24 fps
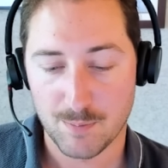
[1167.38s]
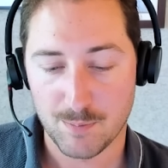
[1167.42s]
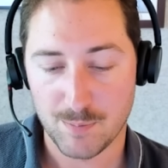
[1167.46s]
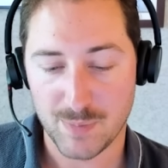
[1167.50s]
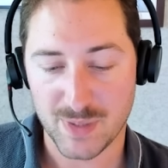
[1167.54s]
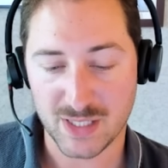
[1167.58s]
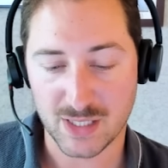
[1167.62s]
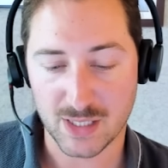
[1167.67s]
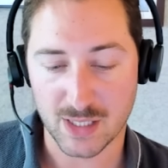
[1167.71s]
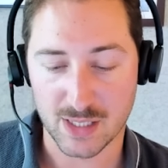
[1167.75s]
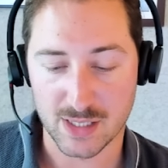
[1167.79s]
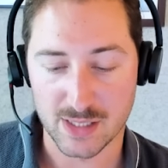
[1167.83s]

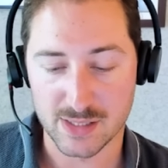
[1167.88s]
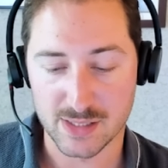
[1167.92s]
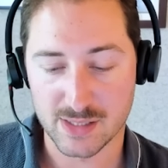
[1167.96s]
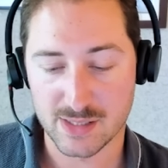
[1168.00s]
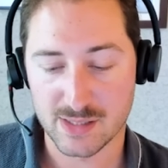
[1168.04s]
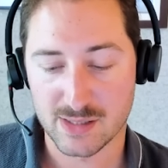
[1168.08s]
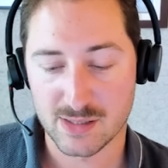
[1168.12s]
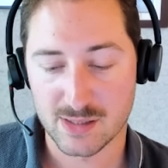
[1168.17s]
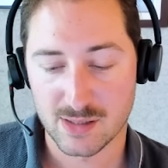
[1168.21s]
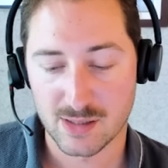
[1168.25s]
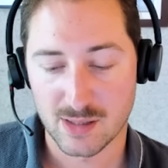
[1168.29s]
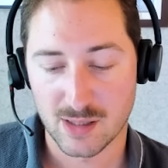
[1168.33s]

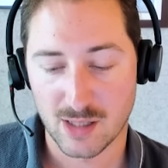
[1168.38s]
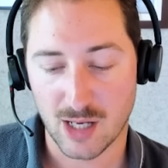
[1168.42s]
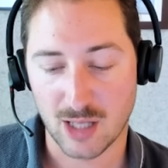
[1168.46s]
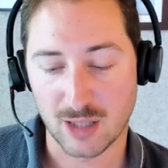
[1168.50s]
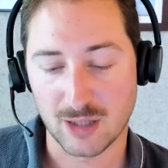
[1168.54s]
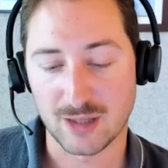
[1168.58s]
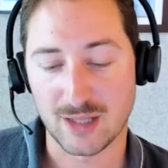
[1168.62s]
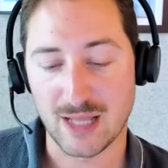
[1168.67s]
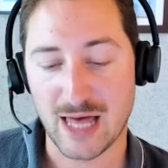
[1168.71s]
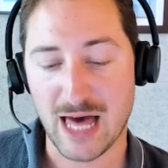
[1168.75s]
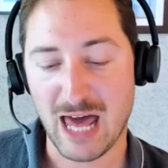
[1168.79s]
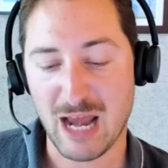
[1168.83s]
Because a
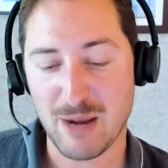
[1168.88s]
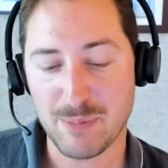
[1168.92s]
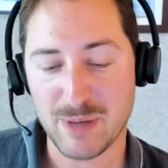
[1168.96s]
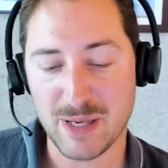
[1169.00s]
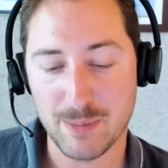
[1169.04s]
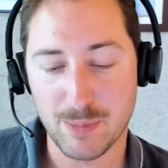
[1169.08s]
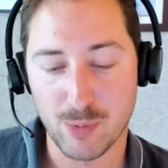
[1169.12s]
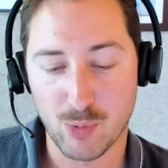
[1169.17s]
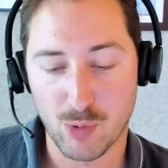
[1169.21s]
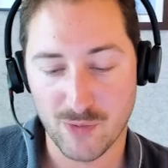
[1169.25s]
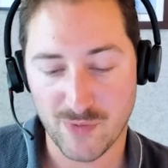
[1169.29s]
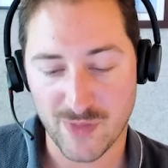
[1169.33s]
lot of
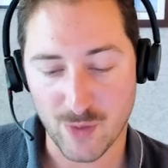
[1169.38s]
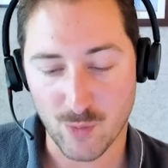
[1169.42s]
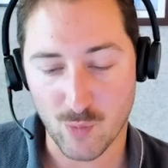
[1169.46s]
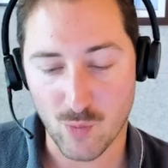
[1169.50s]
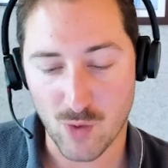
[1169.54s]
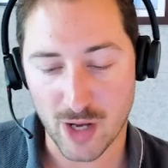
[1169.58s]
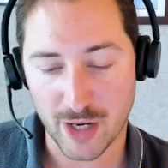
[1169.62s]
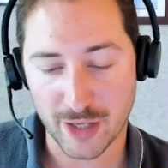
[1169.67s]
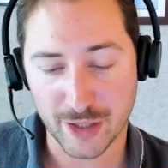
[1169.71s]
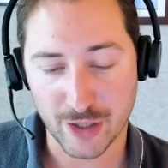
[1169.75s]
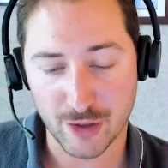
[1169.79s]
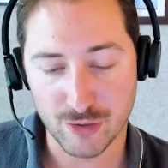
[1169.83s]
people, what they
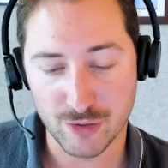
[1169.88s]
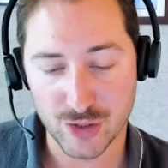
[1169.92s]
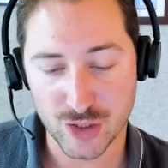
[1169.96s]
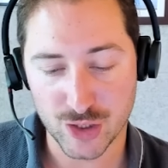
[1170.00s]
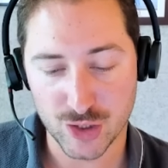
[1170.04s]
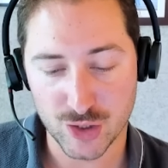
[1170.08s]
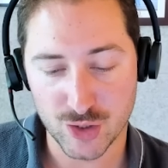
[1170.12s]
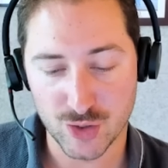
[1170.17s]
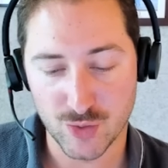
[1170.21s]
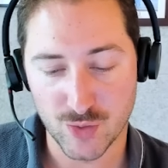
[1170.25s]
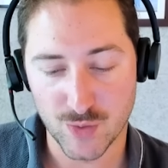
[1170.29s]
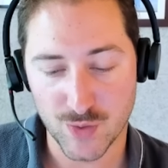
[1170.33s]
want to go
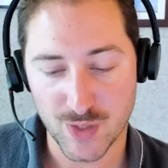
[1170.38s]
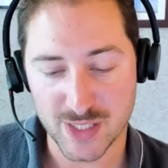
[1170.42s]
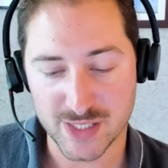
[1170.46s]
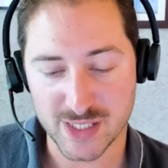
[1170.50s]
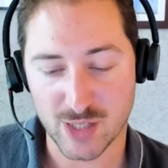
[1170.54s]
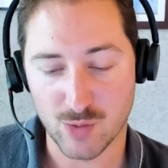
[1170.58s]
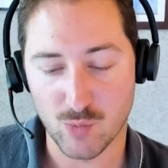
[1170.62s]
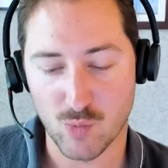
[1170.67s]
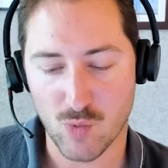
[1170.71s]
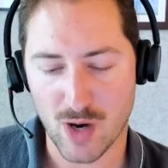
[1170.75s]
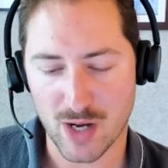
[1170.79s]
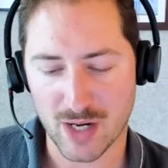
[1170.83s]
do is
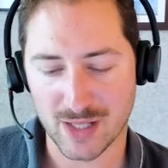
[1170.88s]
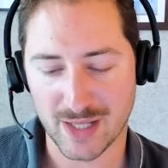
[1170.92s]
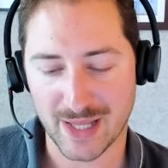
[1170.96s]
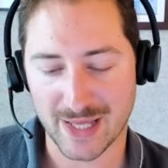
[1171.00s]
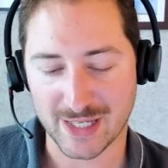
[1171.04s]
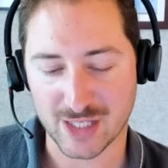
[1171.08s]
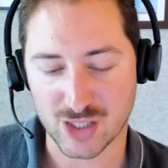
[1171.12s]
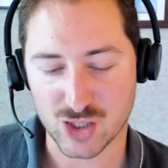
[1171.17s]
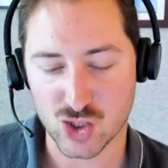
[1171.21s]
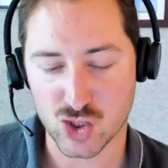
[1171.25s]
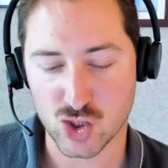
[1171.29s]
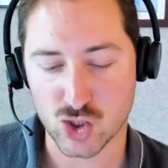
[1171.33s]
they want to
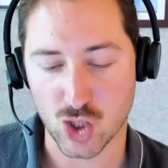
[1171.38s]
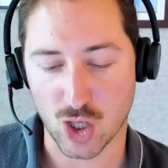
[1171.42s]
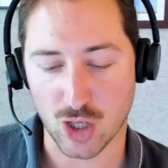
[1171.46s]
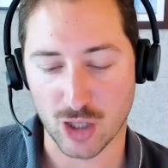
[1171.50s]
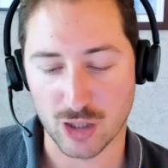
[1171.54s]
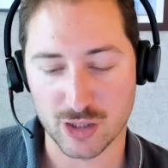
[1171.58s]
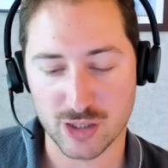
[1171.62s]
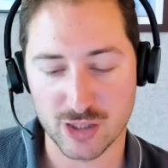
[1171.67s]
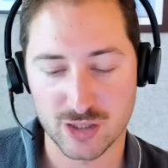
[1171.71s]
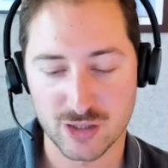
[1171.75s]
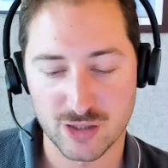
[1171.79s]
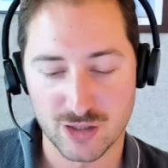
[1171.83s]
like
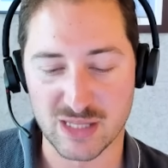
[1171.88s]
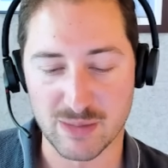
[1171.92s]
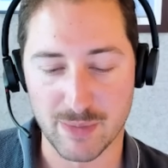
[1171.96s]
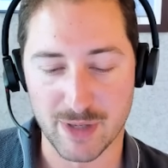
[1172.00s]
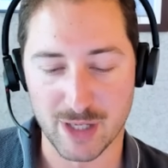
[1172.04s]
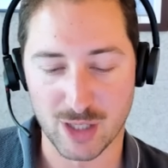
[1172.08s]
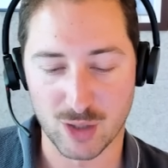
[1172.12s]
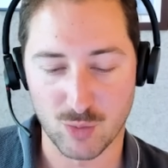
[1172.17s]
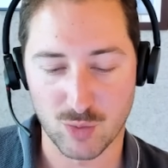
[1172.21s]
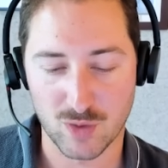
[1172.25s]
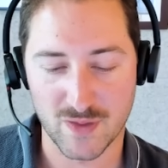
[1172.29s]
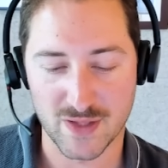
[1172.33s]
start in the
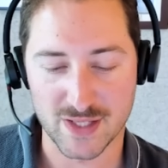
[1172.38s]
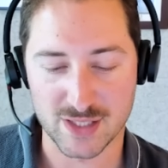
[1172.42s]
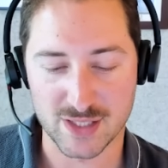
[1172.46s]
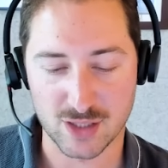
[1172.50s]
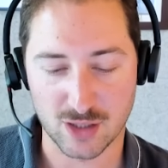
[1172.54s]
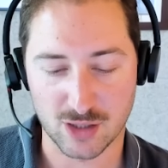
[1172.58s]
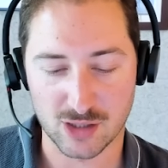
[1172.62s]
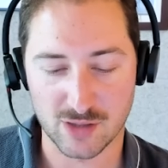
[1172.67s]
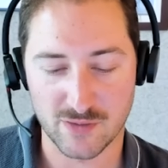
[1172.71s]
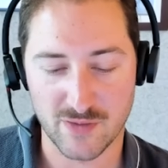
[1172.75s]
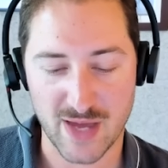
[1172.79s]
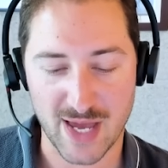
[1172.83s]
middle where they
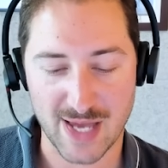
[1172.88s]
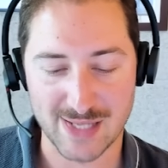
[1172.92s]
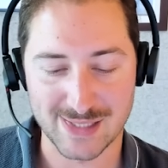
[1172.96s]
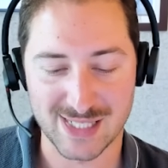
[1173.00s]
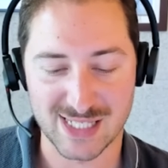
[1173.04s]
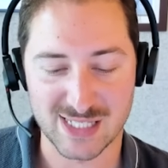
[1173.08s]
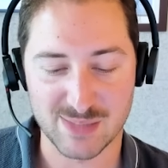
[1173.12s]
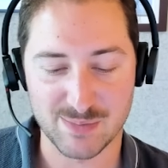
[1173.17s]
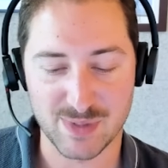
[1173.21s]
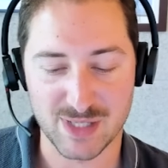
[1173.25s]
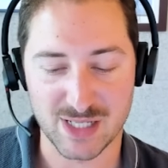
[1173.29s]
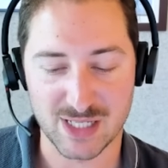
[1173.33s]
start on the
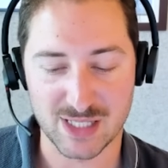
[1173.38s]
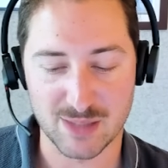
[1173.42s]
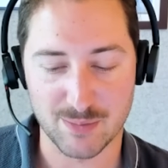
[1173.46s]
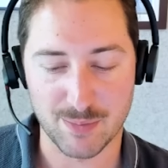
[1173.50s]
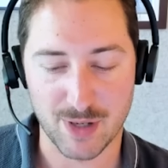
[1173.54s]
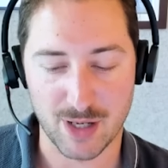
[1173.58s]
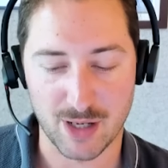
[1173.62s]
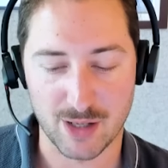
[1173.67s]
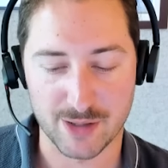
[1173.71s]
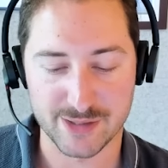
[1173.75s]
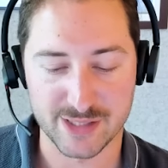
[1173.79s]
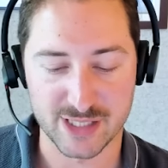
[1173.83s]
SSP, the
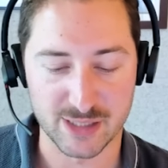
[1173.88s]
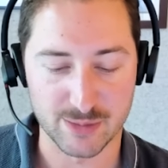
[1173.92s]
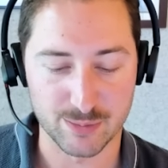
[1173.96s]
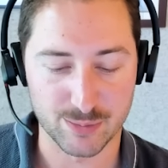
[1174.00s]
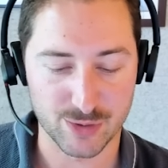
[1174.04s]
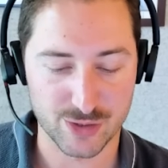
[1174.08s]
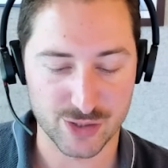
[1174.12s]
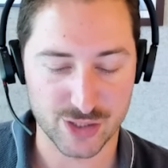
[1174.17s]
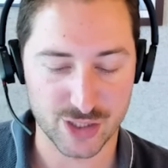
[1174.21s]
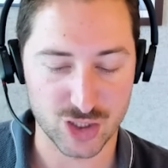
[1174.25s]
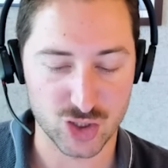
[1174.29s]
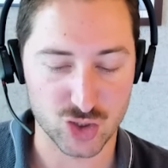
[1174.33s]
policy and
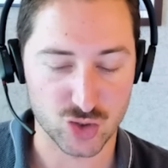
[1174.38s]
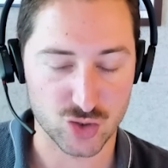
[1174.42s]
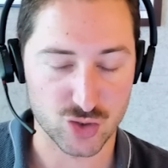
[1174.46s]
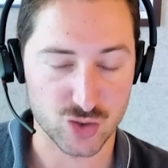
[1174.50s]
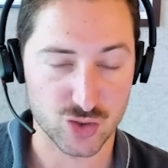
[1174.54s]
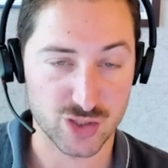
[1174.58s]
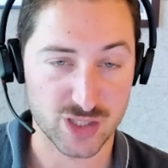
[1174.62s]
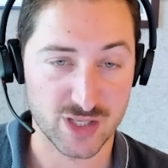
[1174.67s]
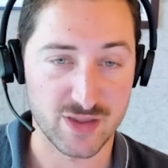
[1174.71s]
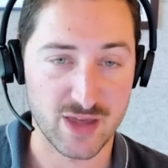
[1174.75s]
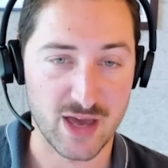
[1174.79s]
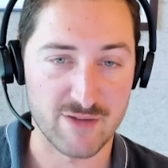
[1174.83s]

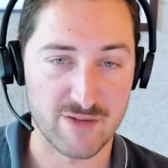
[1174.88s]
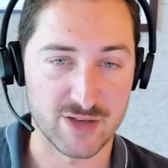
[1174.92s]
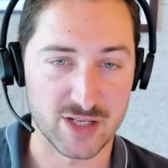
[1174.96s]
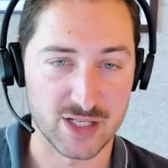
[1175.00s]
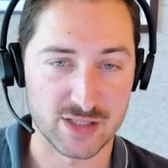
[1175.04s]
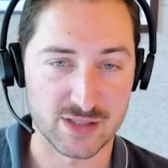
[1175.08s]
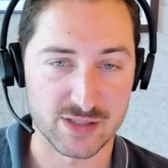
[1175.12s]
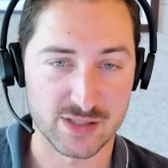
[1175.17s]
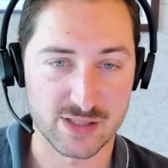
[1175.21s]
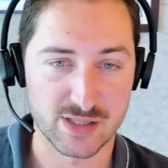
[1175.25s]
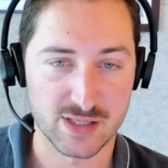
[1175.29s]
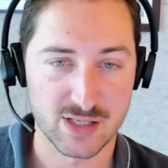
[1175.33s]
procedures and the
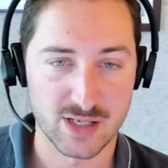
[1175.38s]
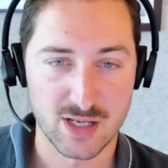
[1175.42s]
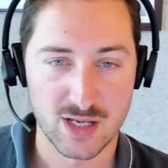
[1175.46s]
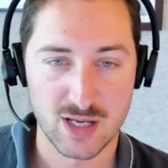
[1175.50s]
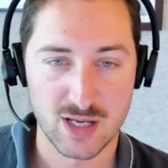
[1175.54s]
evidence.